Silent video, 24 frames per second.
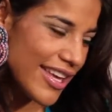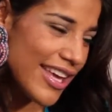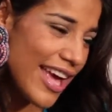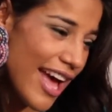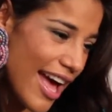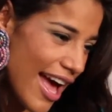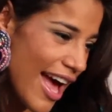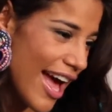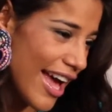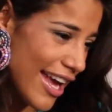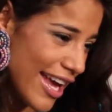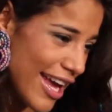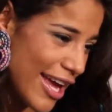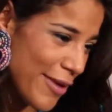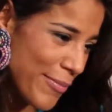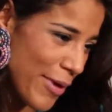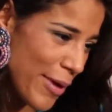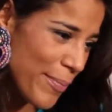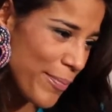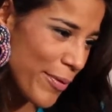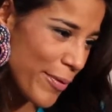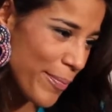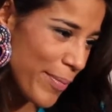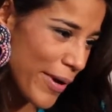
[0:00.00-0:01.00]
Yeah, I am.
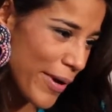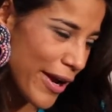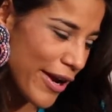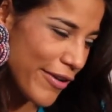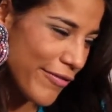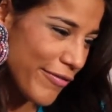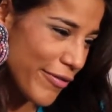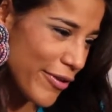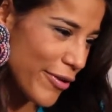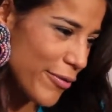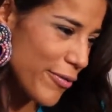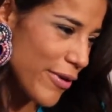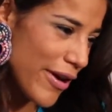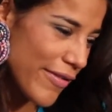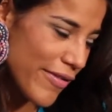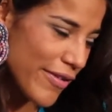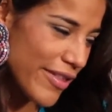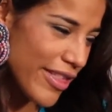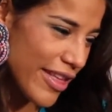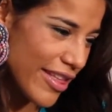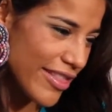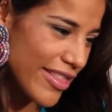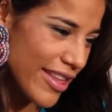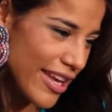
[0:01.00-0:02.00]
I'm prepared for whoever
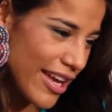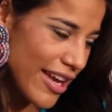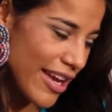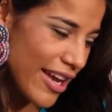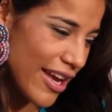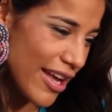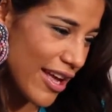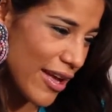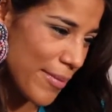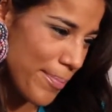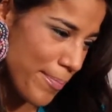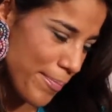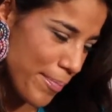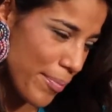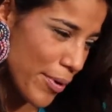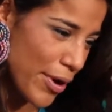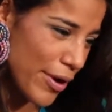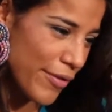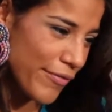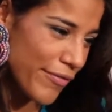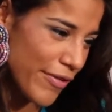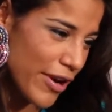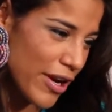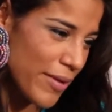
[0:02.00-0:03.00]
that they put
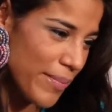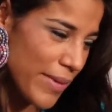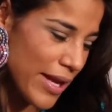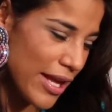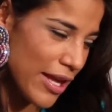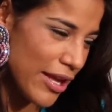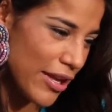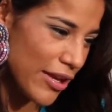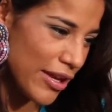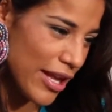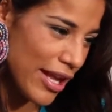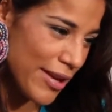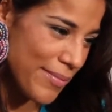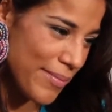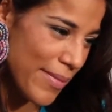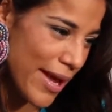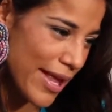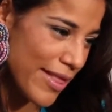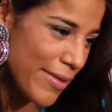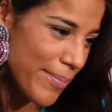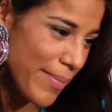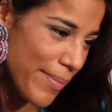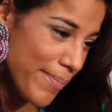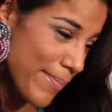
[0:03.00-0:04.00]
in front of me, and may
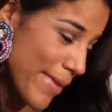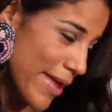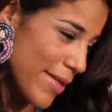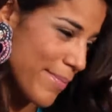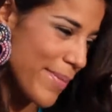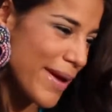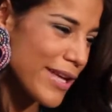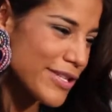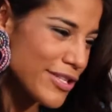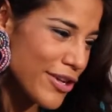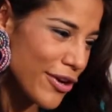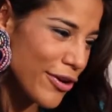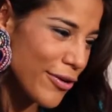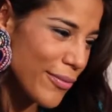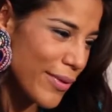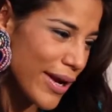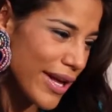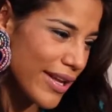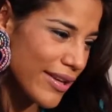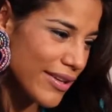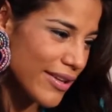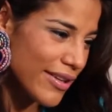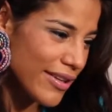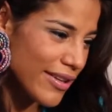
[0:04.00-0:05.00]
the best girl
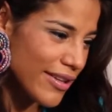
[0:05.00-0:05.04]
win.